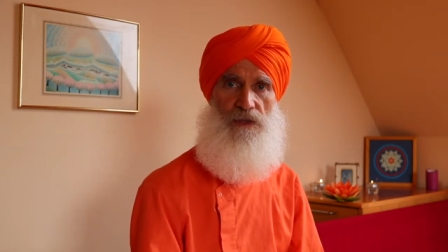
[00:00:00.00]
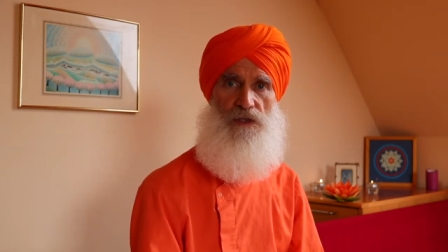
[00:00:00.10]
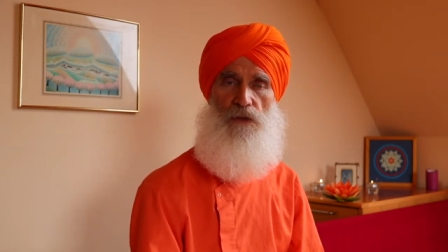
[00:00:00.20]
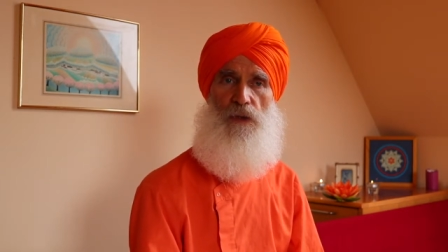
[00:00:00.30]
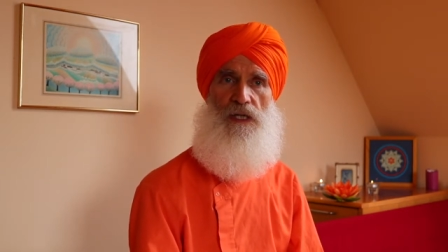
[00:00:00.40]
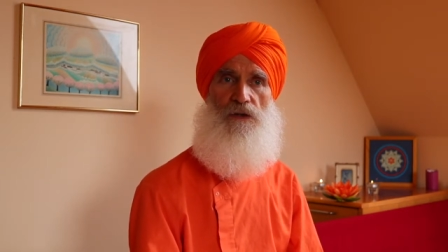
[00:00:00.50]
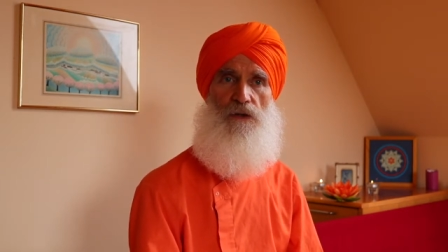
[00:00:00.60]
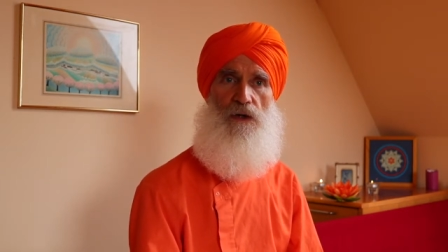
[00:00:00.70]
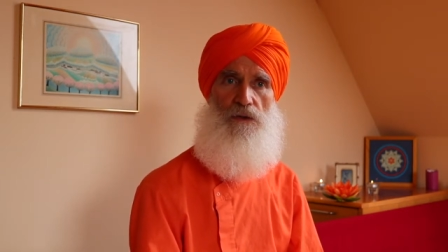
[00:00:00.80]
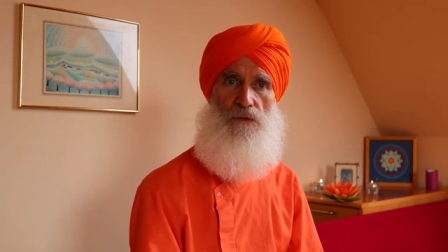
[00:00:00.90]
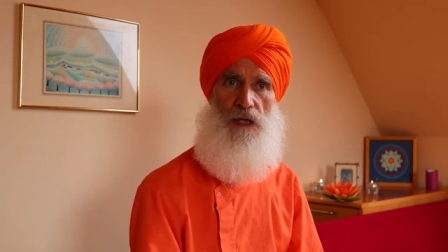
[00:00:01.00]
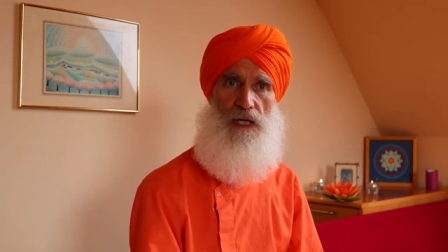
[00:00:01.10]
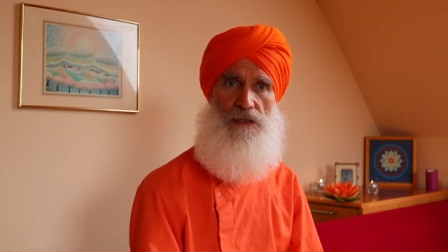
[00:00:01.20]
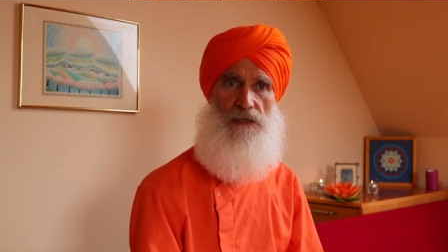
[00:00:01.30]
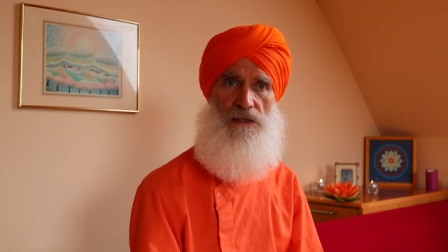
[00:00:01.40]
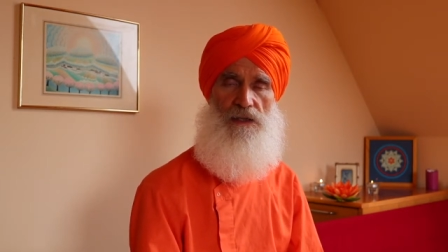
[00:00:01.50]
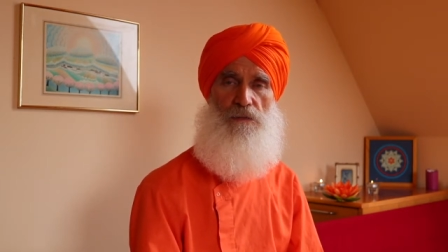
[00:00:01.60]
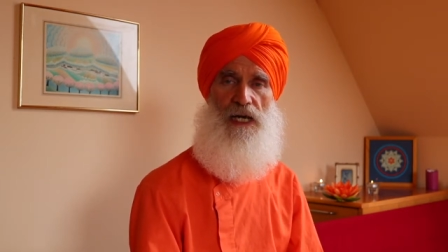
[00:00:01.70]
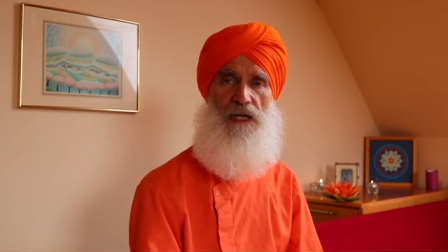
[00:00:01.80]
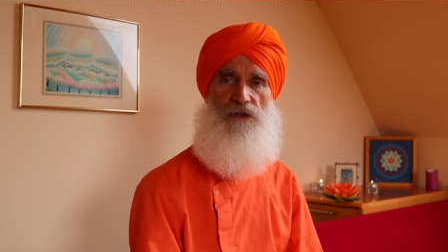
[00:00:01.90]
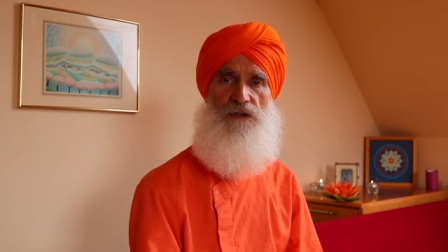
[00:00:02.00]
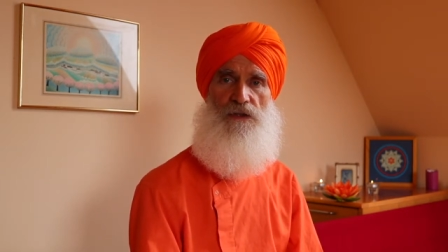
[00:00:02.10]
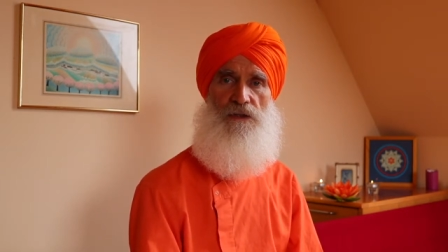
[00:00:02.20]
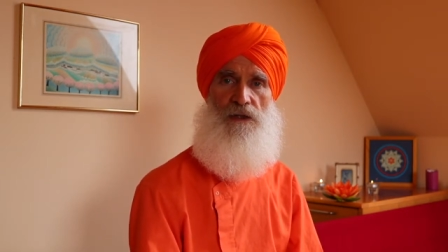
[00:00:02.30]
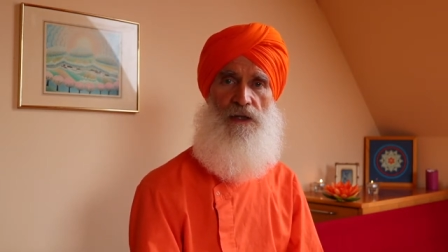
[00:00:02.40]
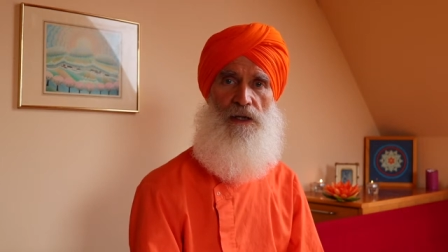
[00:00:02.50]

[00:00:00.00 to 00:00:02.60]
So when a thought arises, imagine